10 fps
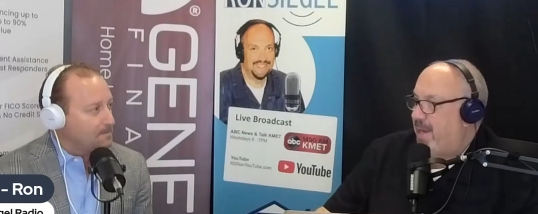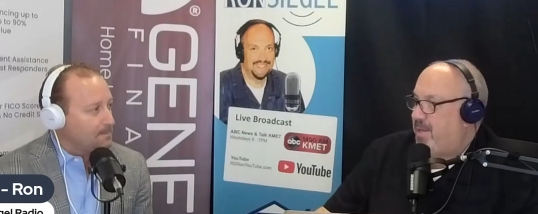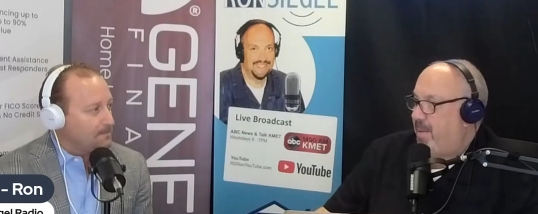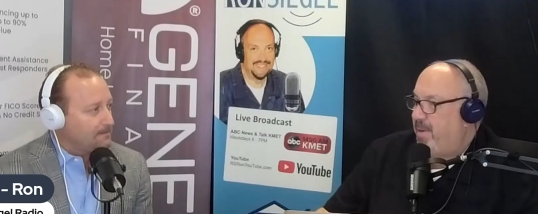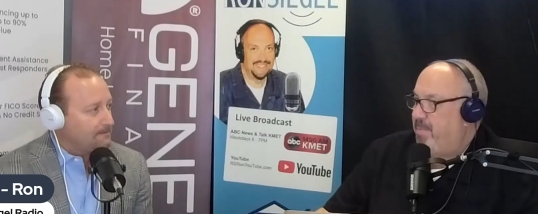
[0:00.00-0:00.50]
Speaker 1: To, I
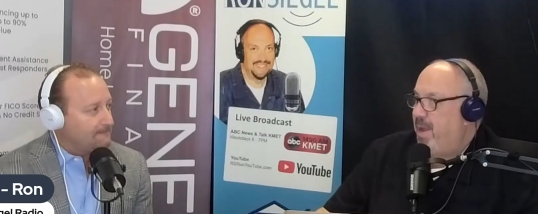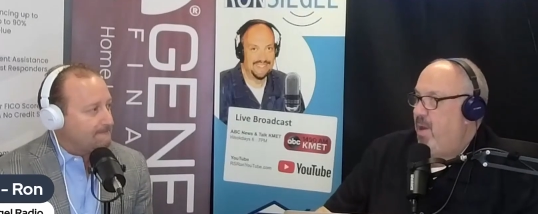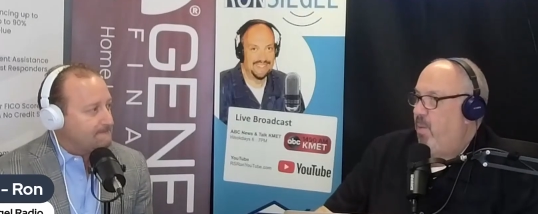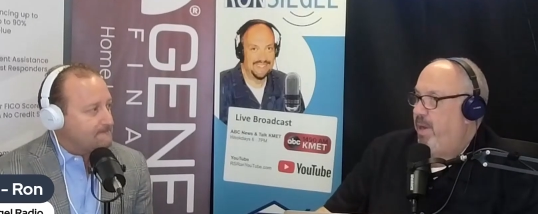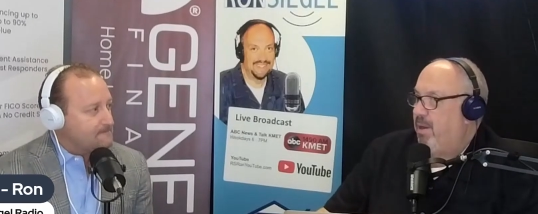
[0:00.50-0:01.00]
mean,
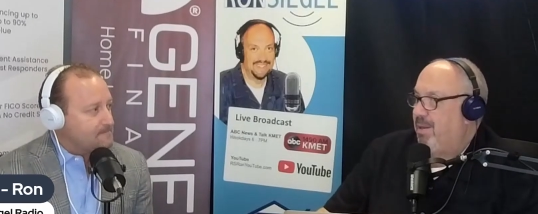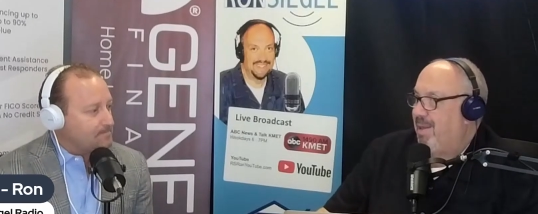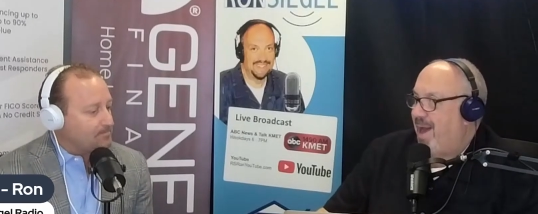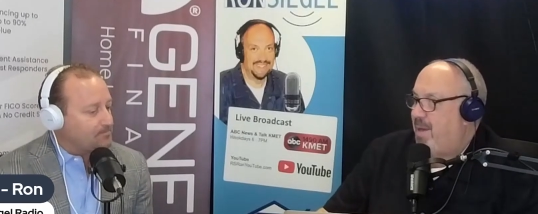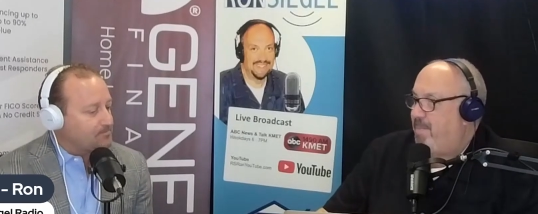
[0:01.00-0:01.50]
we hear a
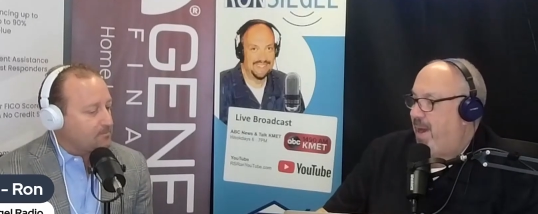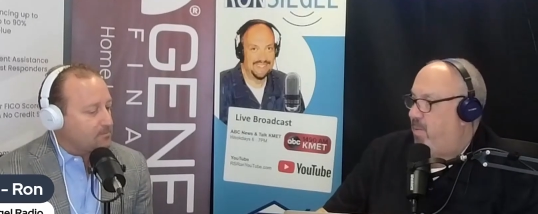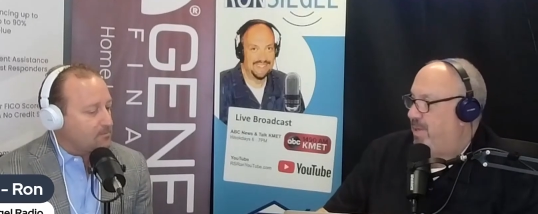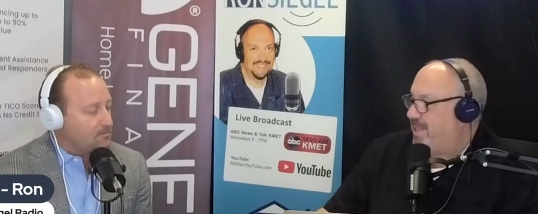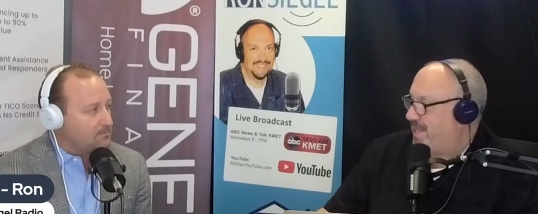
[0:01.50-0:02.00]
lot about
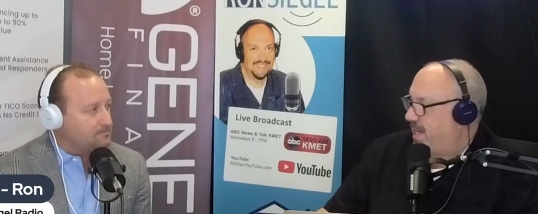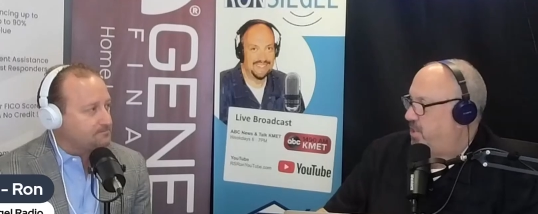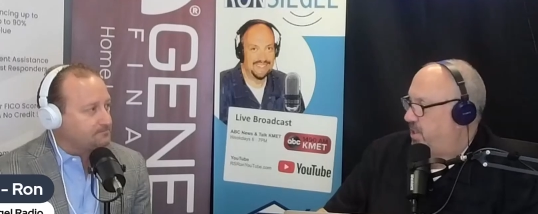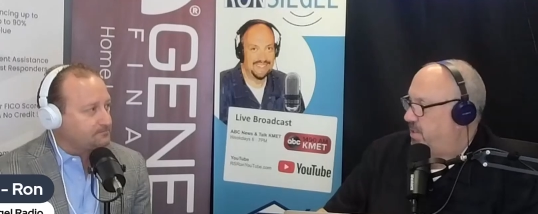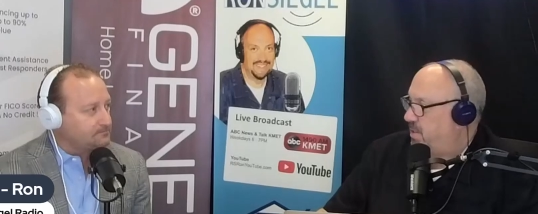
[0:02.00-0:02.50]

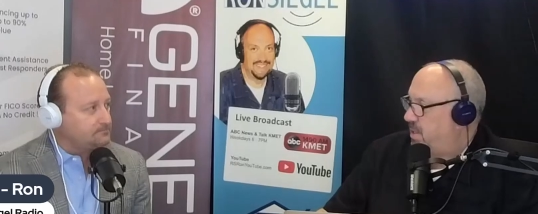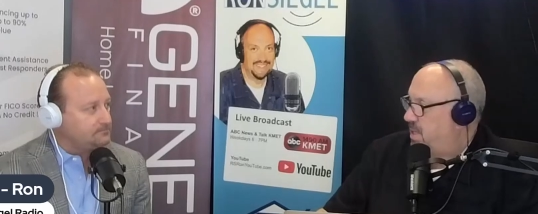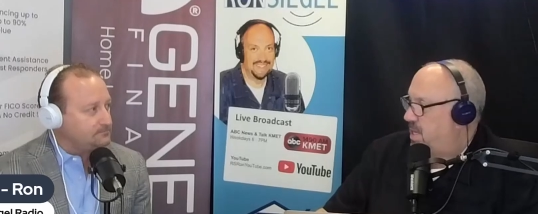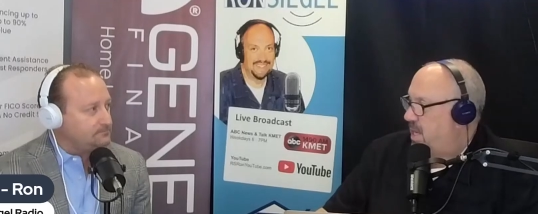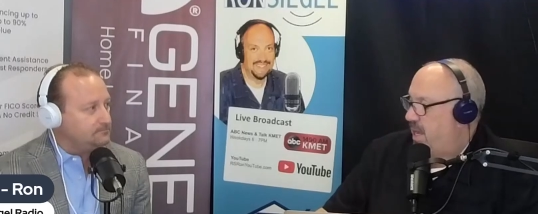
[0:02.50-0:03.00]
recession,
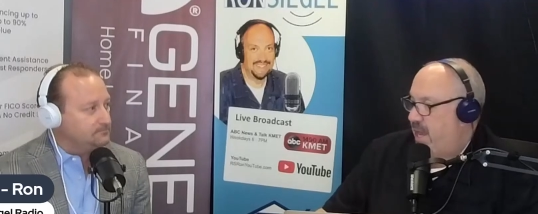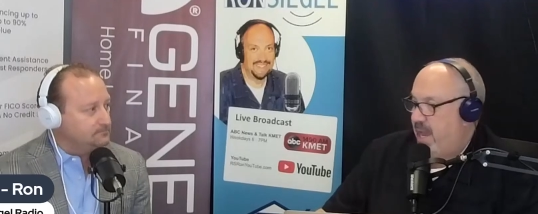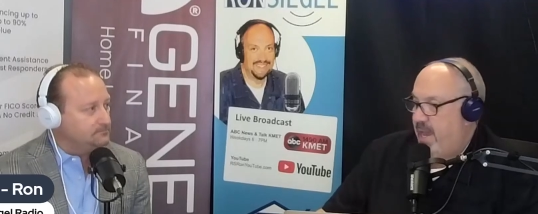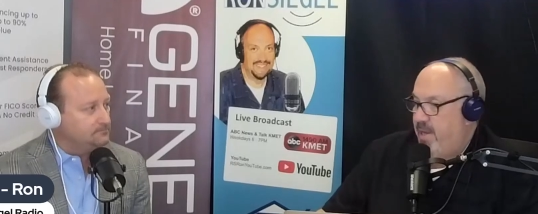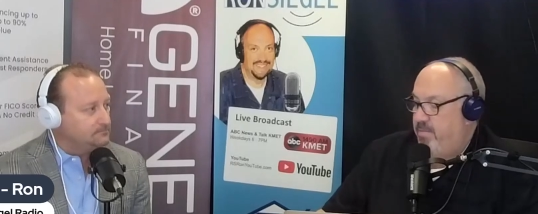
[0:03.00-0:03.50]

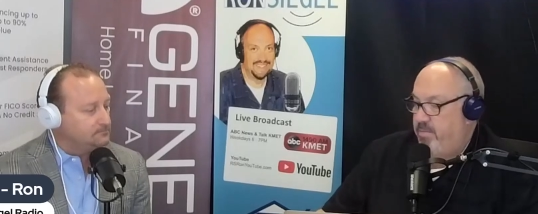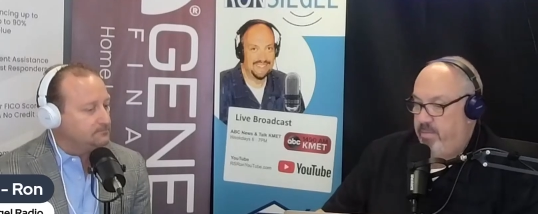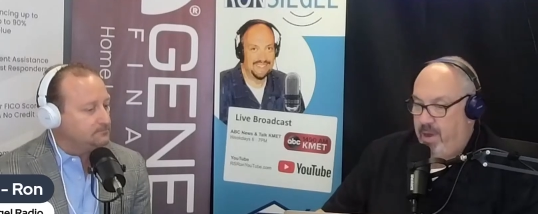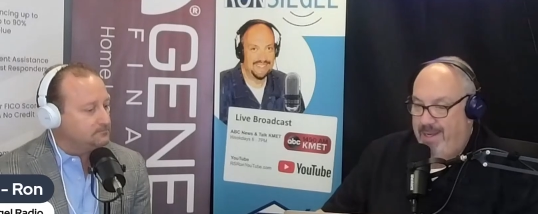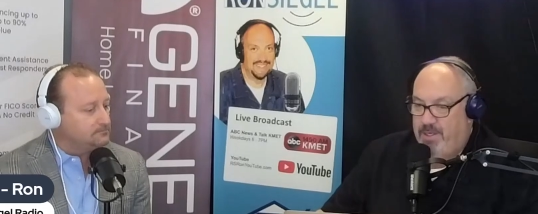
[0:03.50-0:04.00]
and
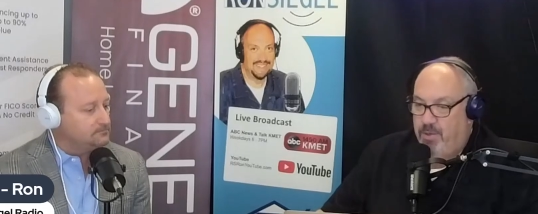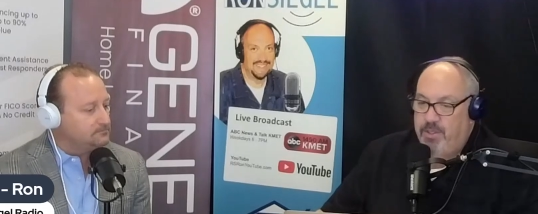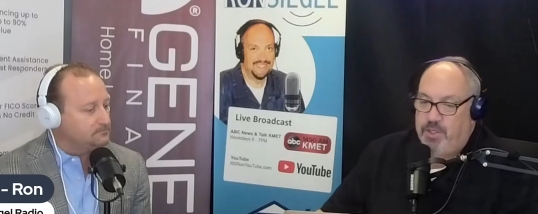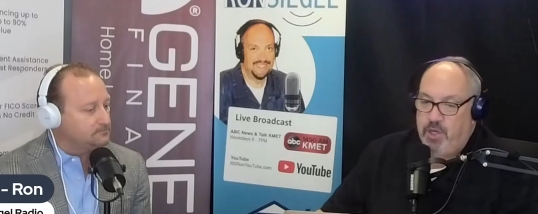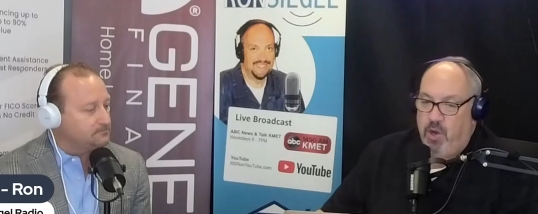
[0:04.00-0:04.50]
I do a
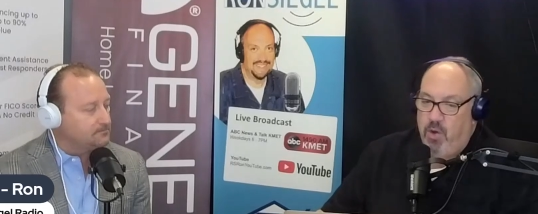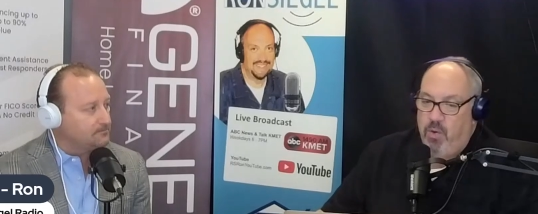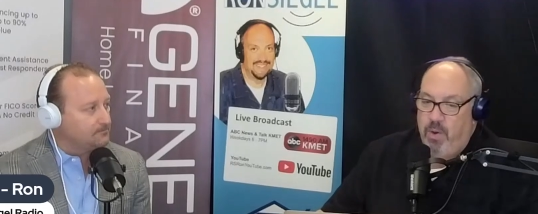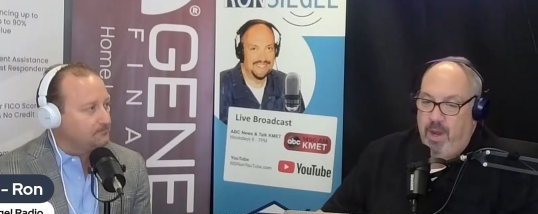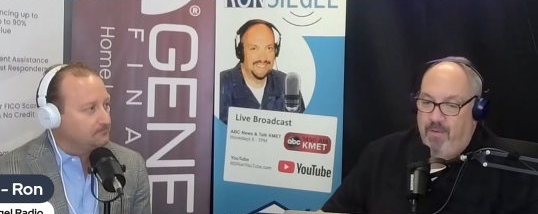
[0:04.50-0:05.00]
show
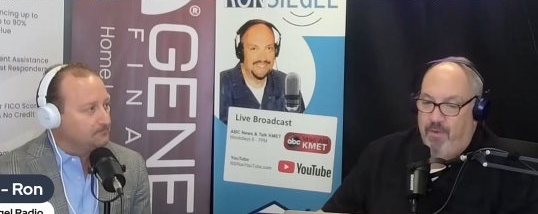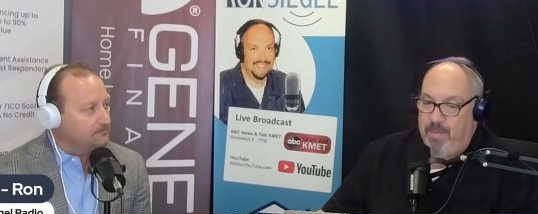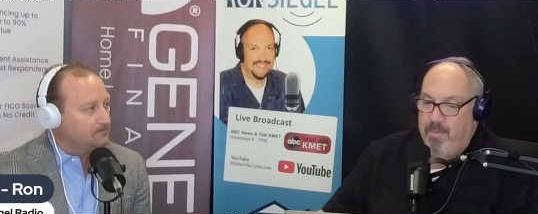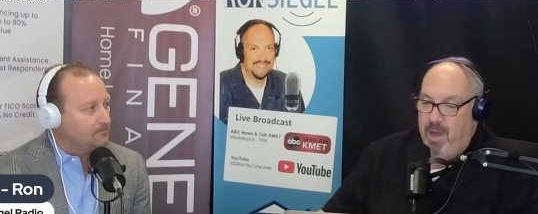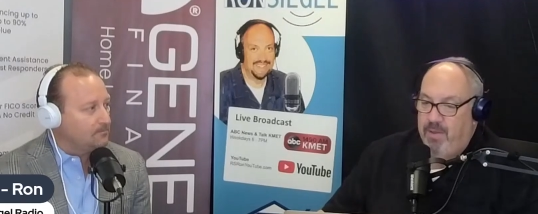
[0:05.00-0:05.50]
every month.